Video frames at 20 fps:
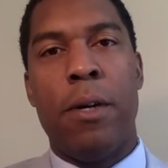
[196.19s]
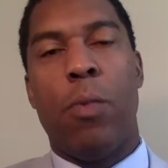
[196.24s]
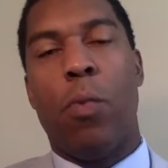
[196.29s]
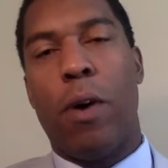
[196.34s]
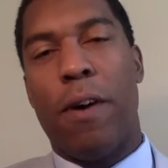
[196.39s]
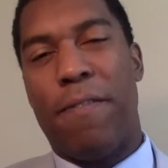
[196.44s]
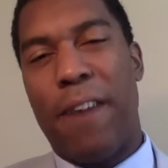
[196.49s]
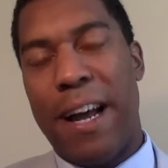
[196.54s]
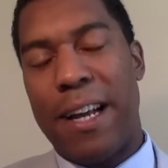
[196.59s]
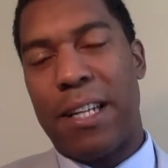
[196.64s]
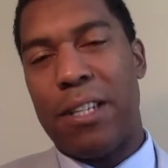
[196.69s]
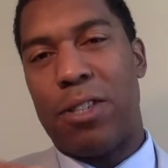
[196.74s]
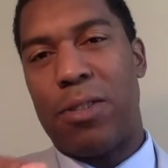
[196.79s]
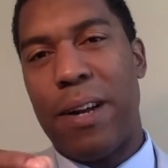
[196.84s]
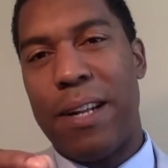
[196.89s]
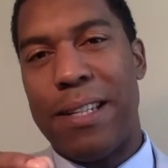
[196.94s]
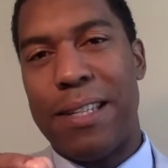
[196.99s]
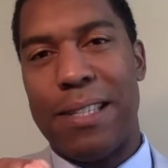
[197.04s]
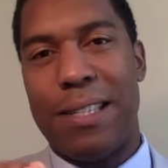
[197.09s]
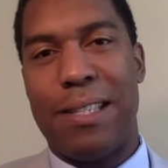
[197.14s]
if I can
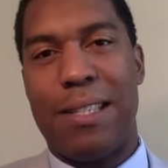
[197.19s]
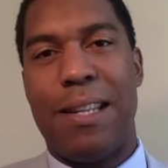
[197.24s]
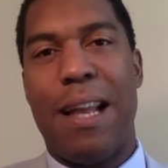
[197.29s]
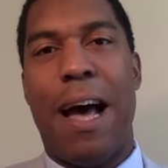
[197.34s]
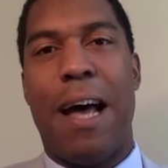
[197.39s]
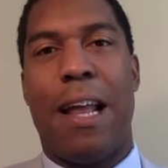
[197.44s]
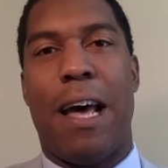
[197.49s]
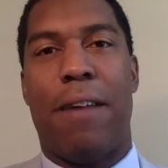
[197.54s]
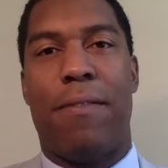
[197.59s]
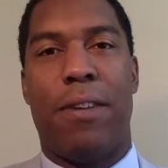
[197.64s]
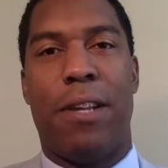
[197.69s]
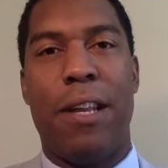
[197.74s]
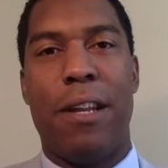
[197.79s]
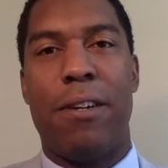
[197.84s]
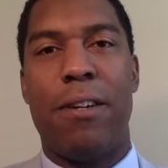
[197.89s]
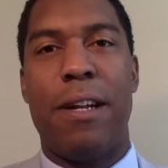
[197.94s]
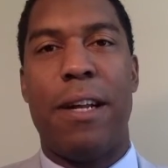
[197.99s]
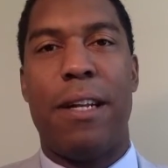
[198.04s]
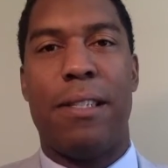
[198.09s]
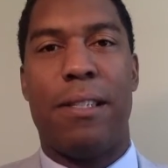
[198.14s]
train the snot out of an
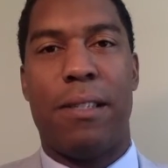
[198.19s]
internet